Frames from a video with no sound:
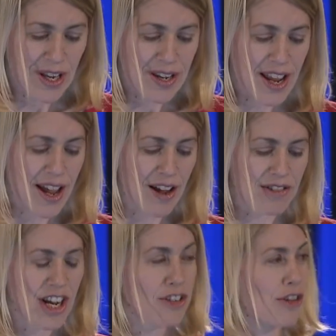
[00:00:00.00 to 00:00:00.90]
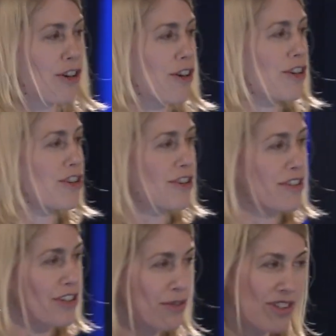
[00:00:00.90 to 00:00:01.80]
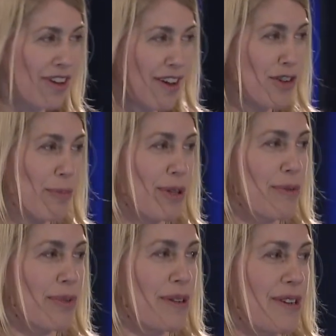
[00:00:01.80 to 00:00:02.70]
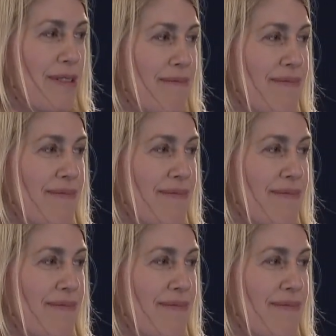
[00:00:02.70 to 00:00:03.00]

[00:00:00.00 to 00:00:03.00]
Now, Doctor Hirsch, do you still have your balloon blown up?